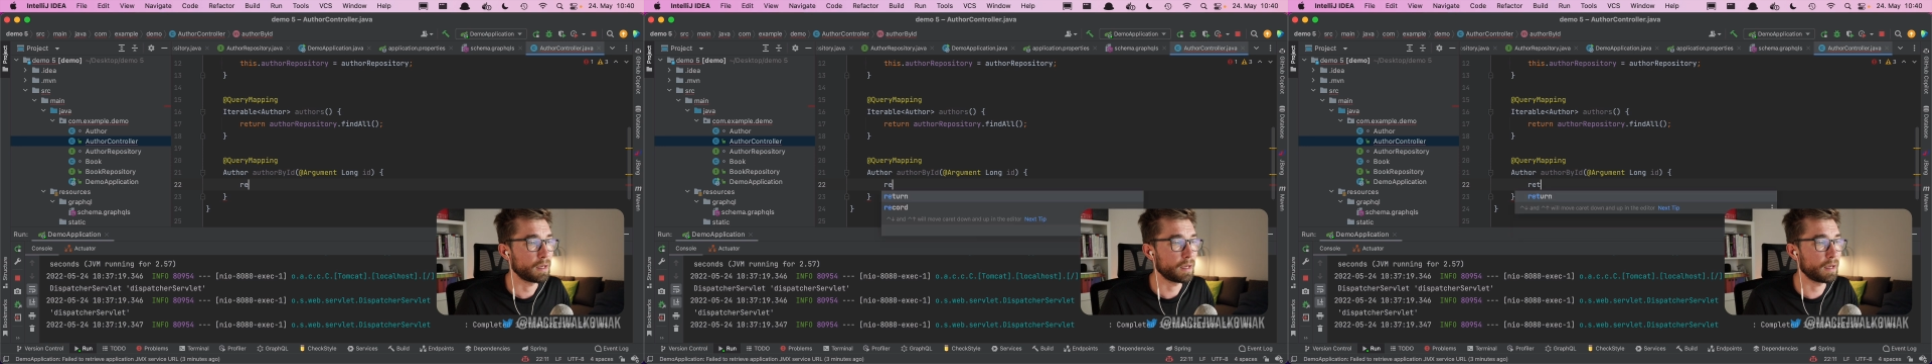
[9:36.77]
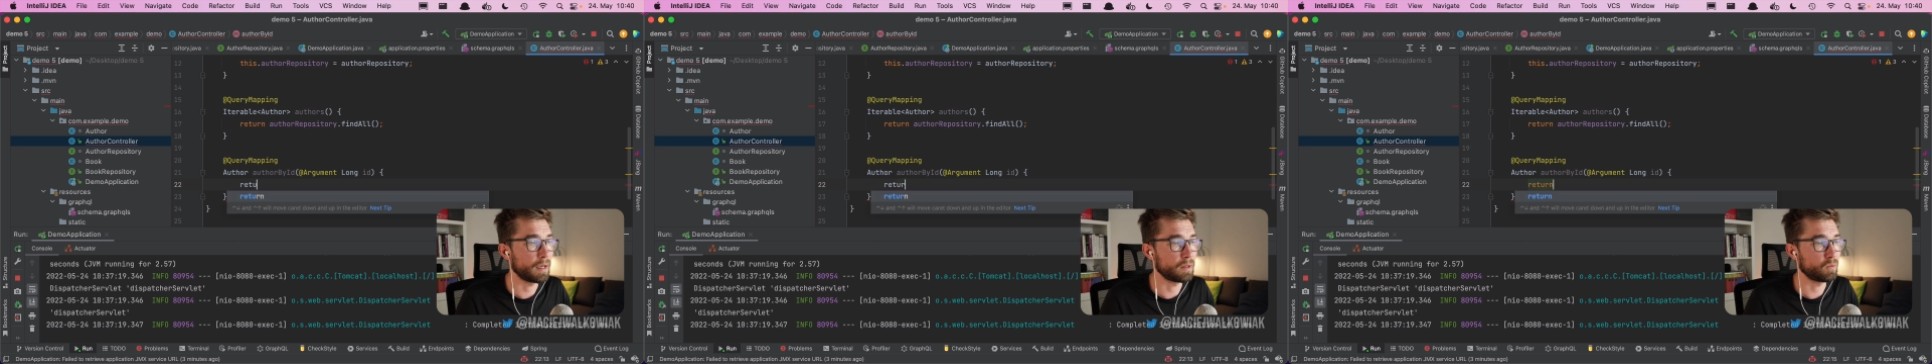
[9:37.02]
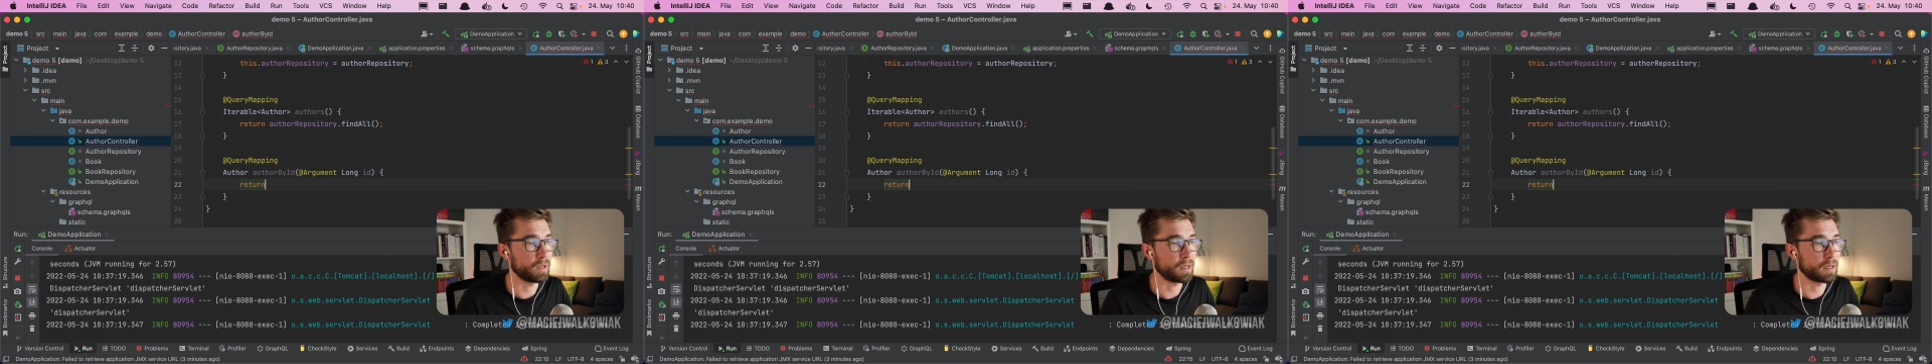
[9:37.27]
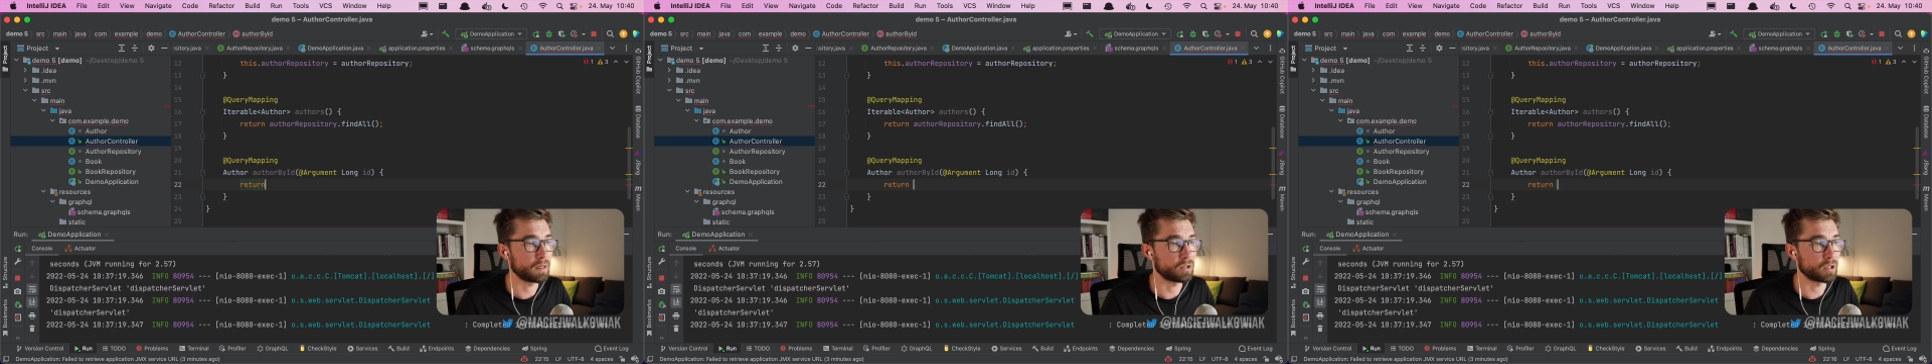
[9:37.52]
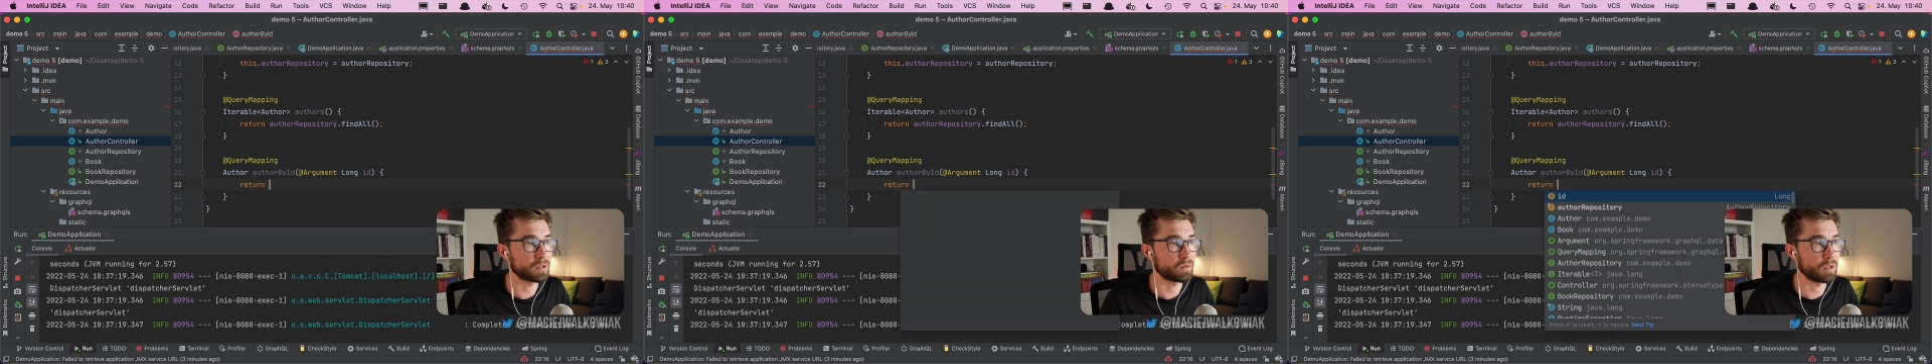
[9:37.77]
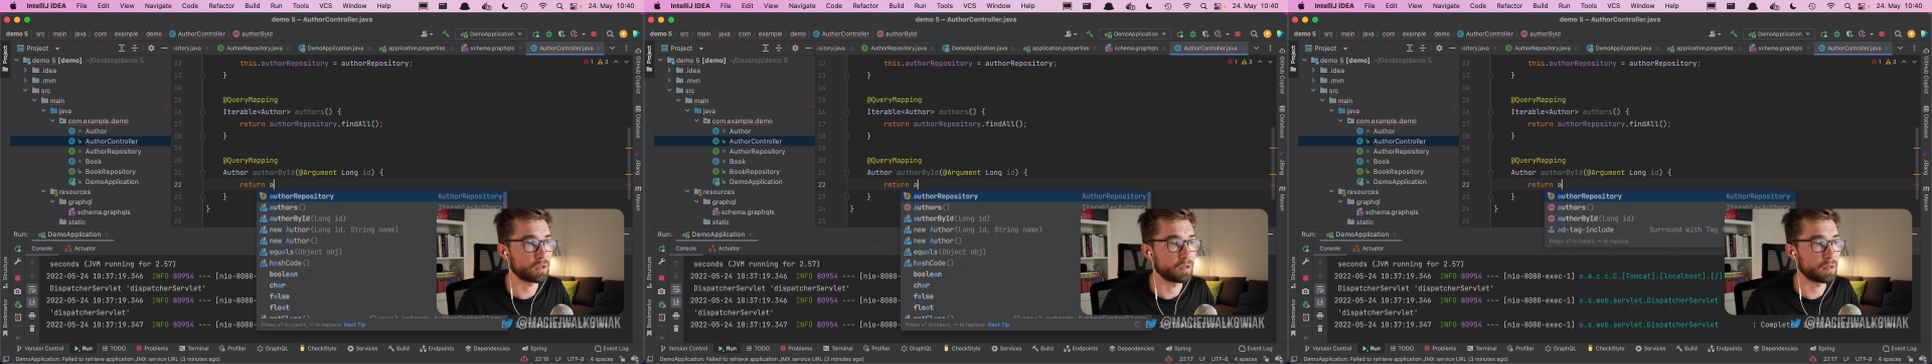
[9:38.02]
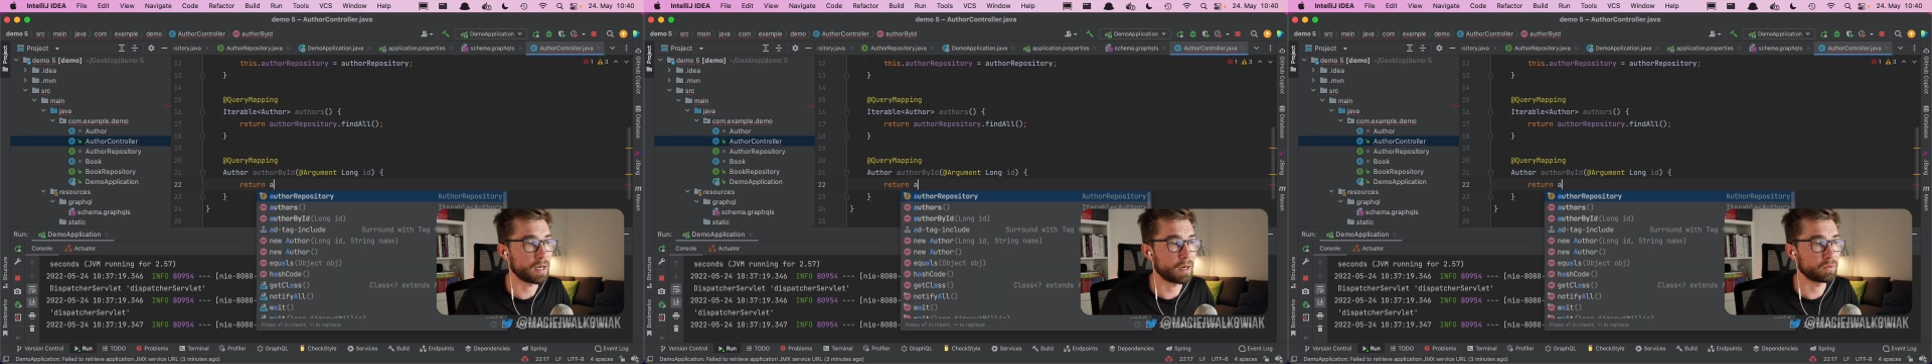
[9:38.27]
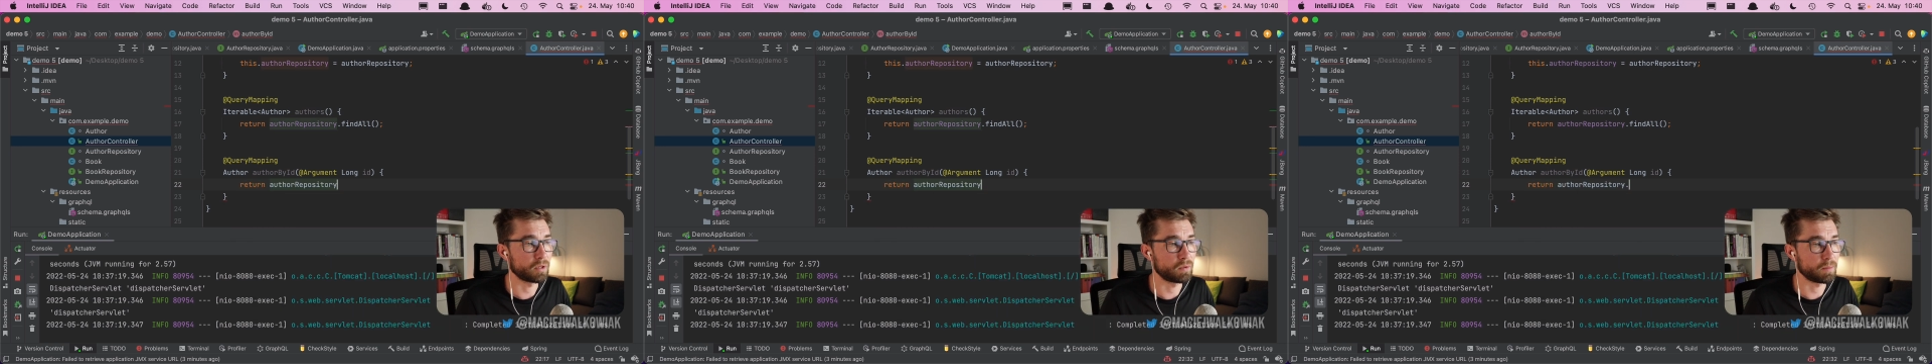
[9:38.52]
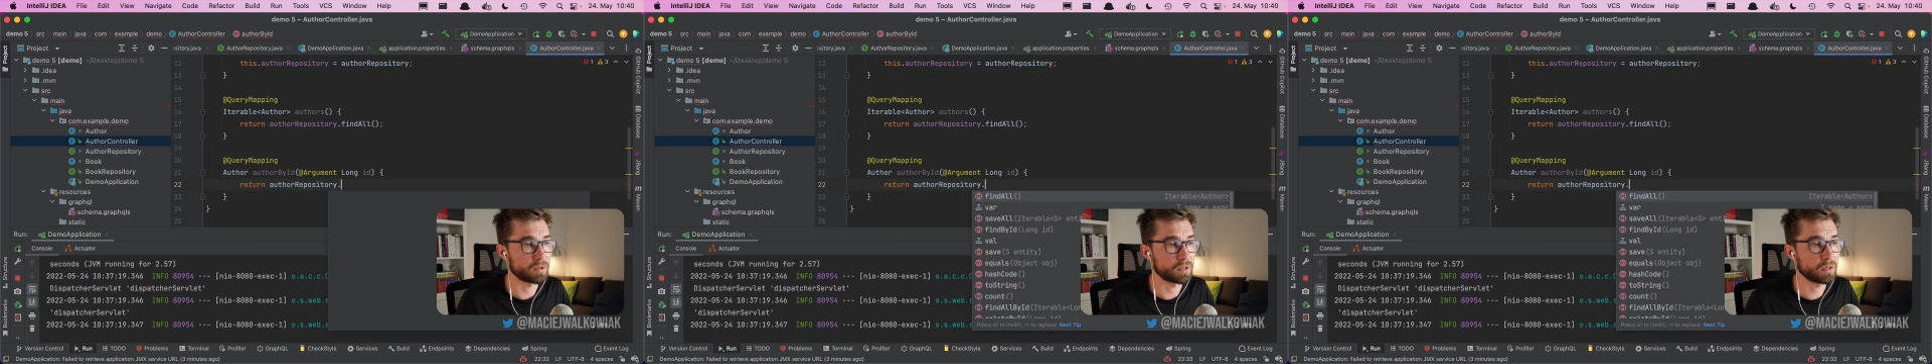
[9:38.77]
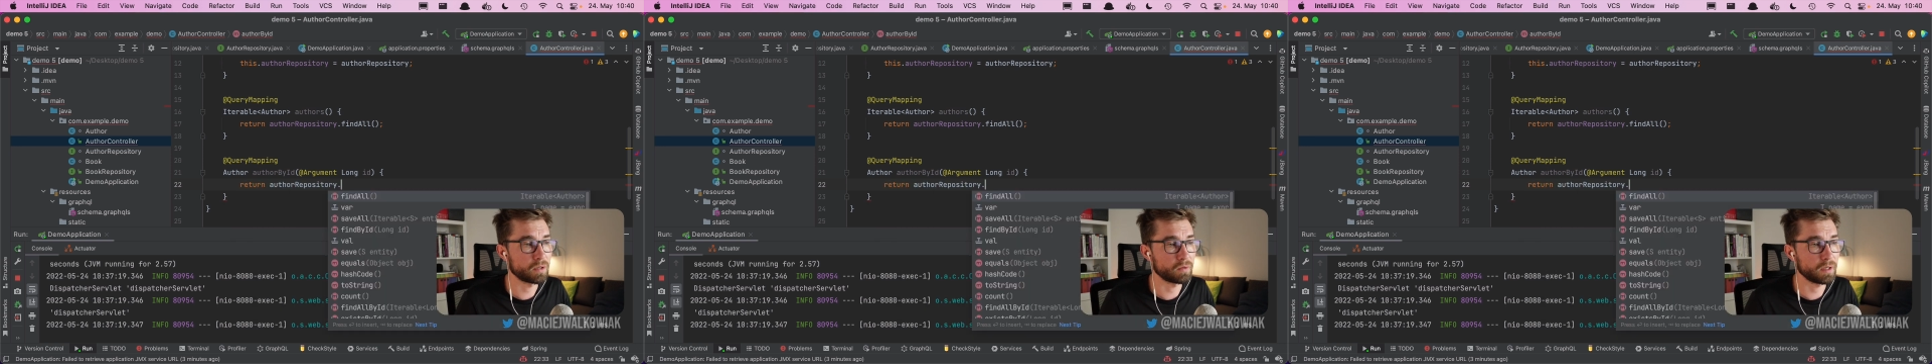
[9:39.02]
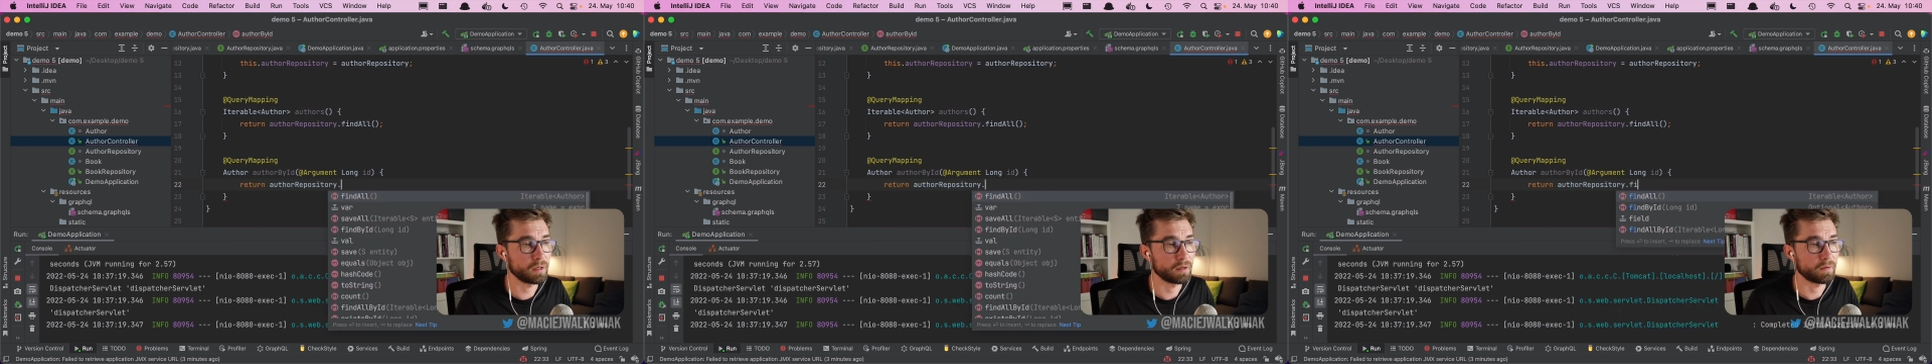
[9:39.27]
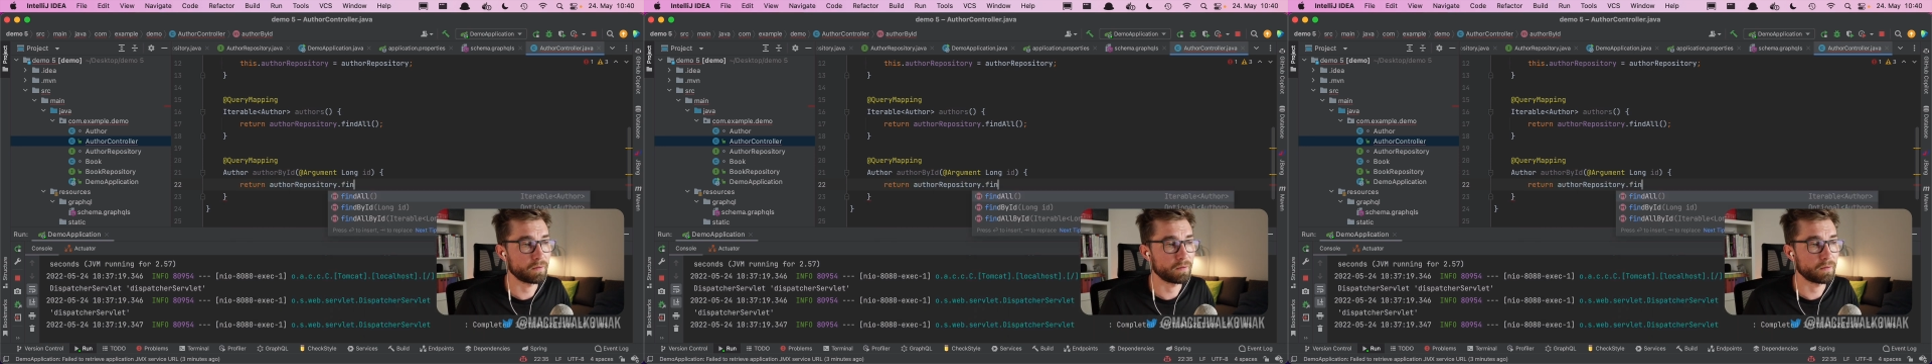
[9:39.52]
And we can just return outer repository,